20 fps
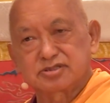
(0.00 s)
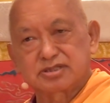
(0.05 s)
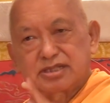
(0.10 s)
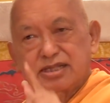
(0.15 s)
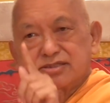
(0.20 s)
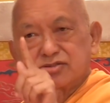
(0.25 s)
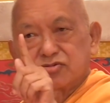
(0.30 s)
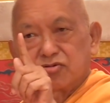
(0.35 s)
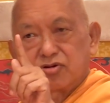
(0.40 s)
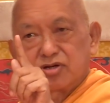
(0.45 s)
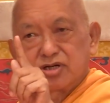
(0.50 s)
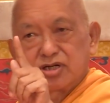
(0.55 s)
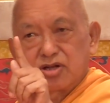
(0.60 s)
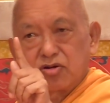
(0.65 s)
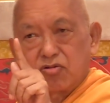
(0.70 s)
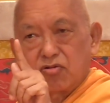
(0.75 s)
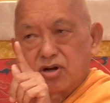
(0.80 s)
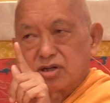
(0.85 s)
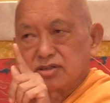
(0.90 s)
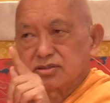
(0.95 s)
there's only
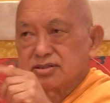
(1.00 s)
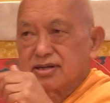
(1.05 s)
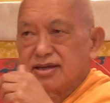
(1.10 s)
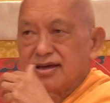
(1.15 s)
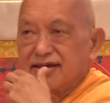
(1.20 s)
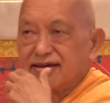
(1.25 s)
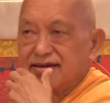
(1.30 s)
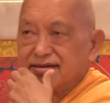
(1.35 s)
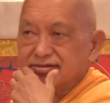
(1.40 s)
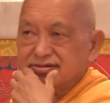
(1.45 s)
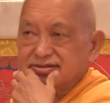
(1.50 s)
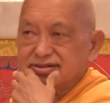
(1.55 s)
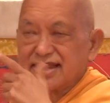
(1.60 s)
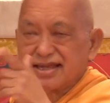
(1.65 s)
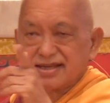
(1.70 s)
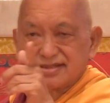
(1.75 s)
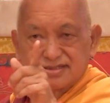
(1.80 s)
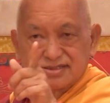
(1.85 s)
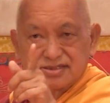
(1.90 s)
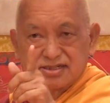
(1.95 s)
one
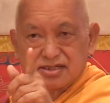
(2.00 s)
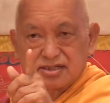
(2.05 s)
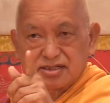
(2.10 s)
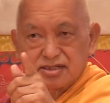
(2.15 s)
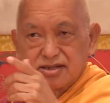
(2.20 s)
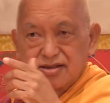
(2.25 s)
text